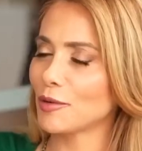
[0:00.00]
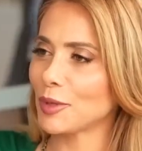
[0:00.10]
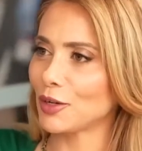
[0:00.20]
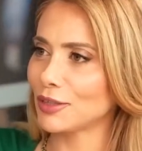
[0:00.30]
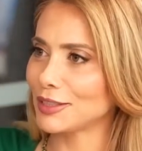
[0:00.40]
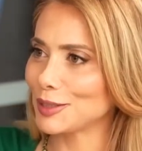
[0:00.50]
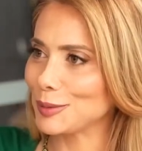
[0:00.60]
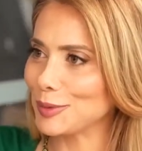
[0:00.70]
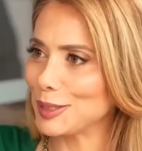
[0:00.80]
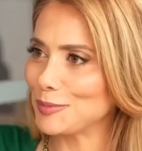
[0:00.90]
harping on a
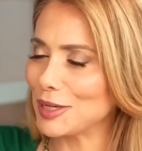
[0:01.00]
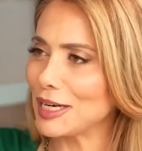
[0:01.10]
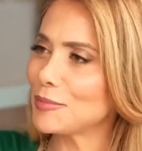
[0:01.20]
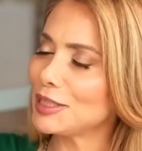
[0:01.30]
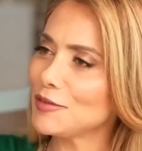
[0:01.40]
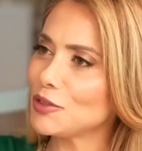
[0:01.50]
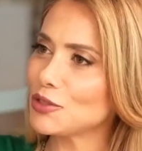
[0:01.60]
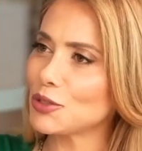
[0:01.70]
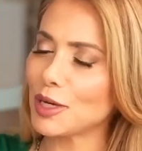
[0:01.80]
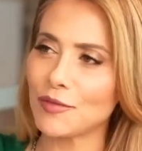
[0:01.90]
little bit, but I believe
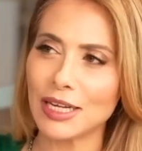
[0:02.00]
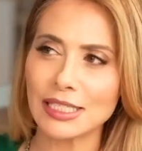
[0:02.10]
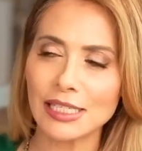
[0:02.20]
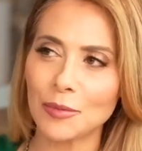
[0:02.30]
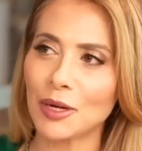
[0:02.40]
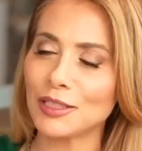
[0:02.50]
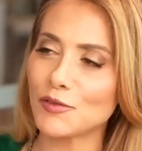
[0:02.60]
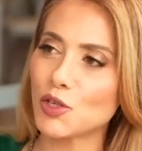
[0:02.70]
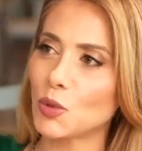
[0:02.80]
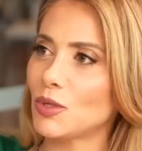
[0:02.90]
you two have had some kind
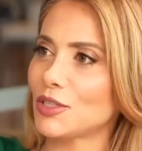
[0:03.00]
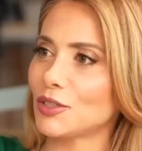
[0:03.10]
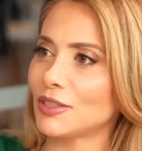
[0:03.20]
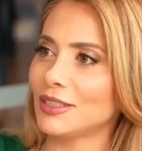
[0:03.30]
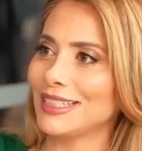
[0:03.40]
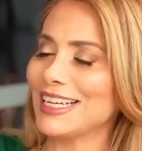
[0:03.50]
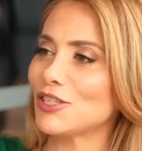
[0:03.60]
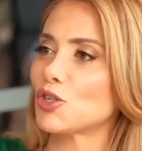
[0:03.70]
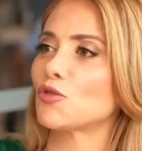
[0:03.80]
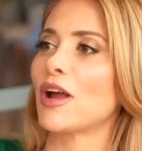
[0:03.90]
of Twitter
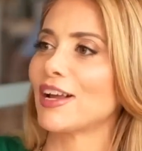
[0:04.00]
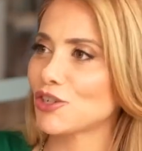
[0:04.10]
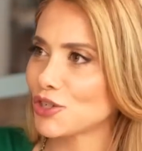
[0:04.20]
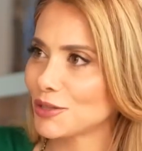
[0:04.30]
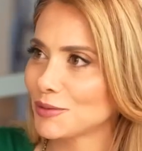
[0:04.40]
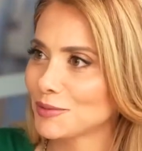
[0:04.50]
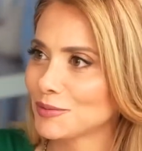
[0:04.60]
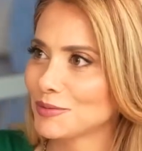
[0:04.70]
interaction.